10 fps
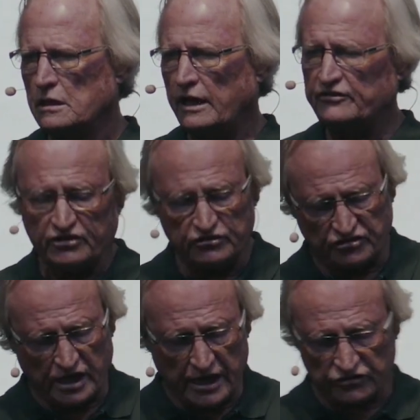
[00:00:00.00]
I said,
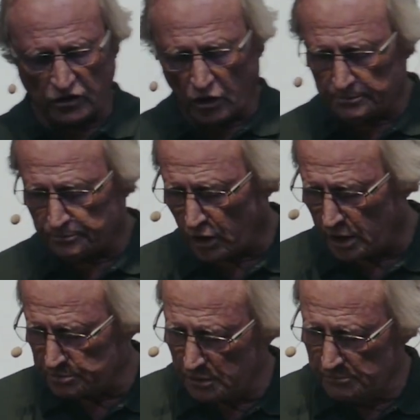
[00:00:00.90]
she has a heart
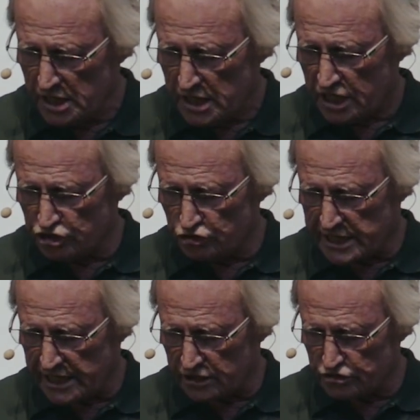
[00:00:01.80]
problem and you
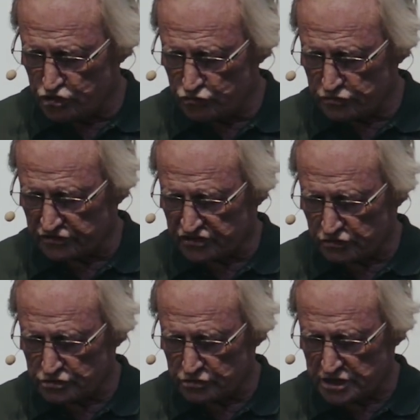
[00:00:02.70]
can't do the
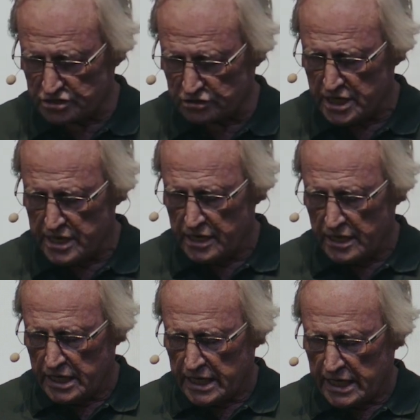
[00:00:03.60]
surgery till.
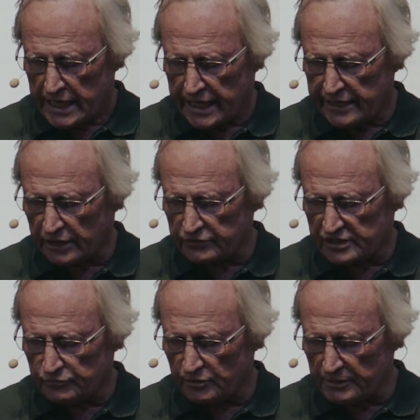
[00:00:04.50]
And I
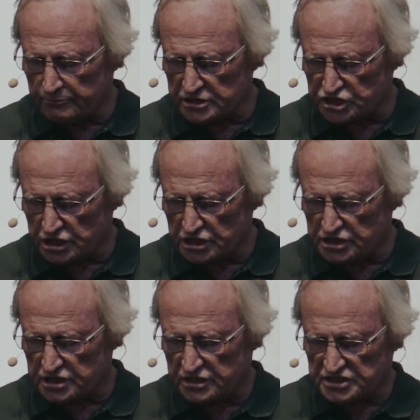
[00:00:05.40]
can remember Jenny
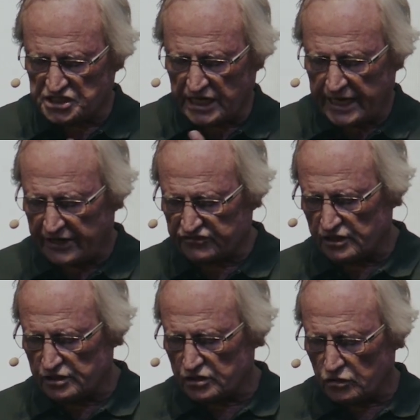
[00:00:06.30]
to this day
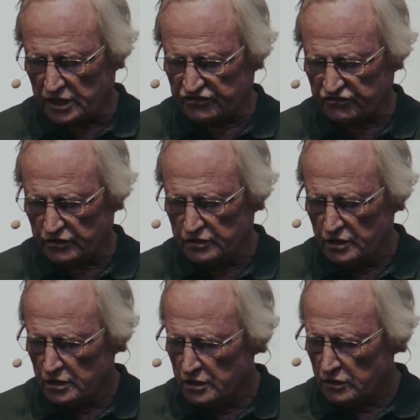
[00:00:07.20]
asking the question,
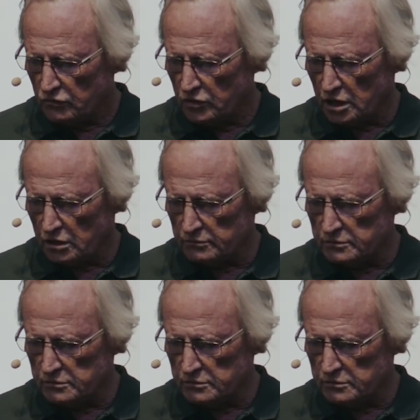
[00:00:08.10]
well,